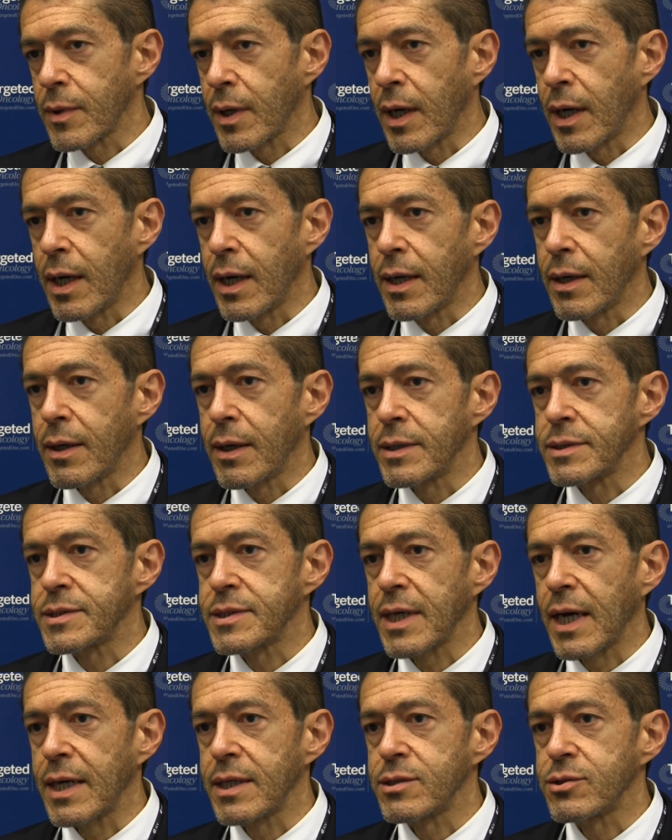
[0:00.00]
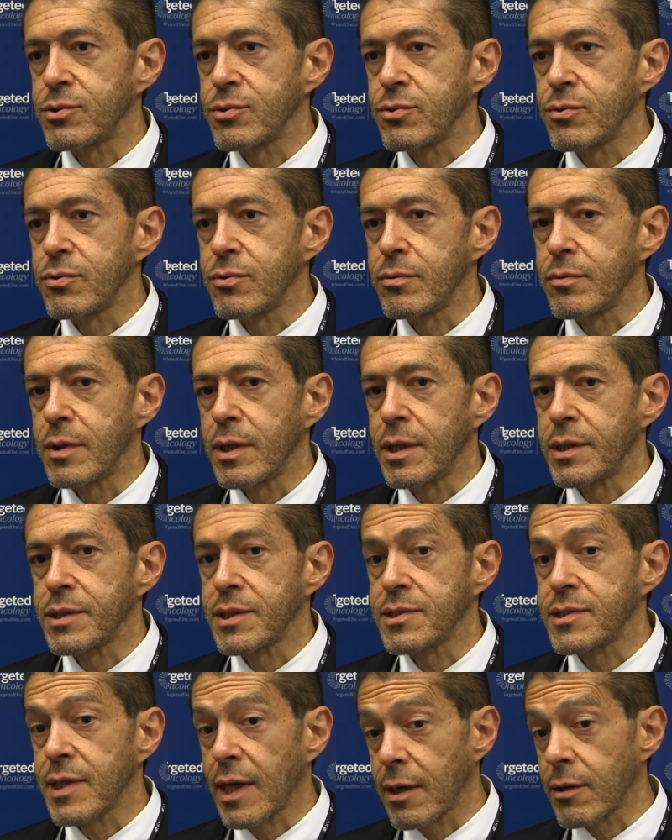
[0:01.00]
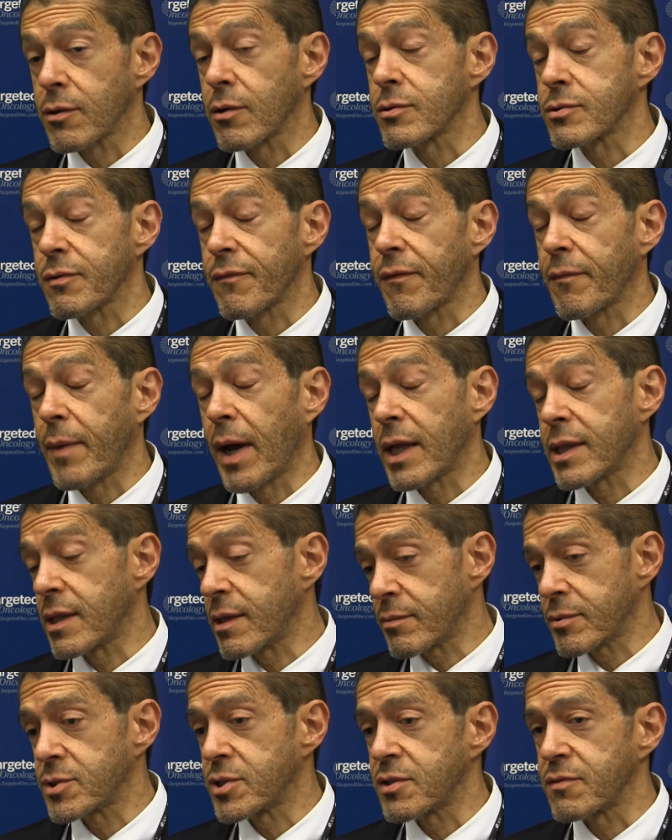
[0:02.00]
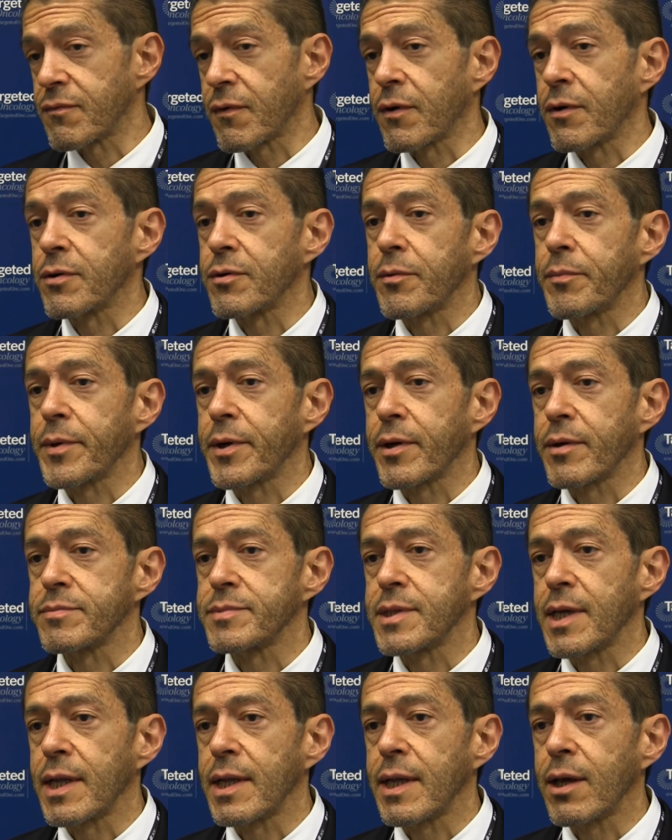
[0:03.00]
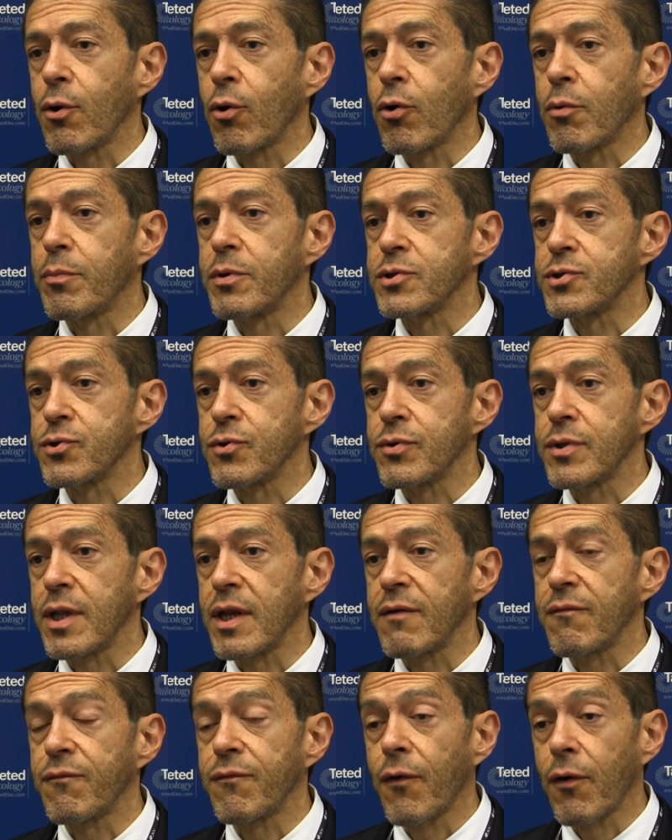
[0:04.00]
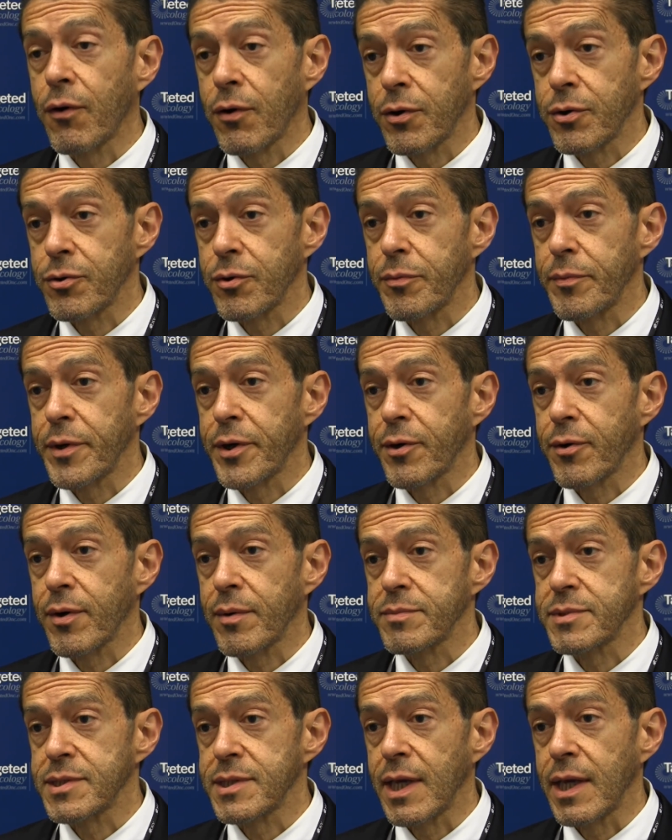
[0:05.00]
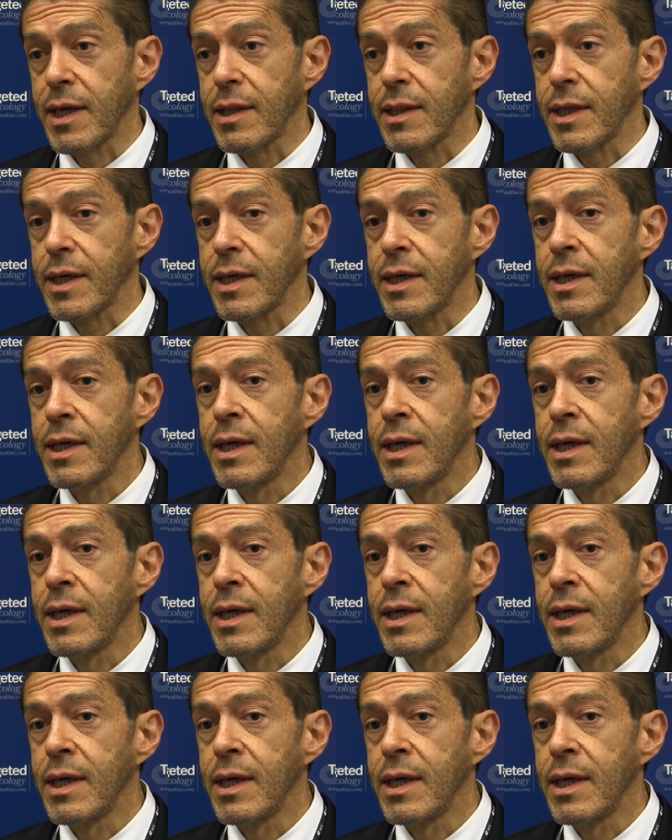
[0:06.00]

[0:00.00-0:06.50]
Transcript: uh, assigned to uh, the standard dose of imatinib, which is 400 milligrams daily, or bosutinib, 400 milligrams daily.